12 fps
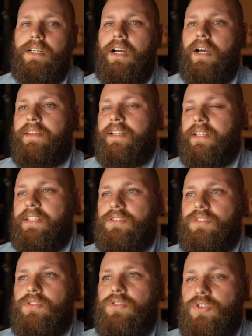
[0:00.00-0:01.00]
I think these
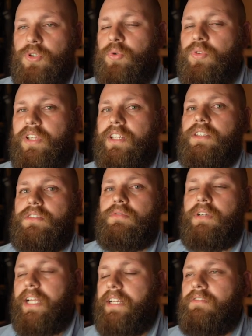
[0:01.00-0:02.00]
two things
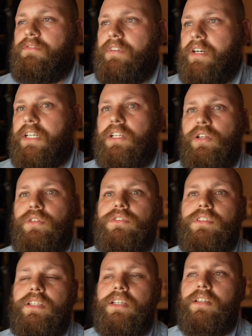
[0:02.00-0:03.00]
relate very
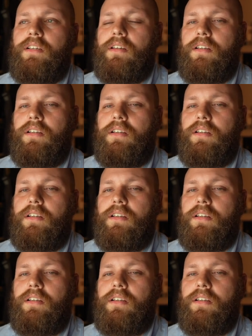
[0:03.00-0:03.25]
closely.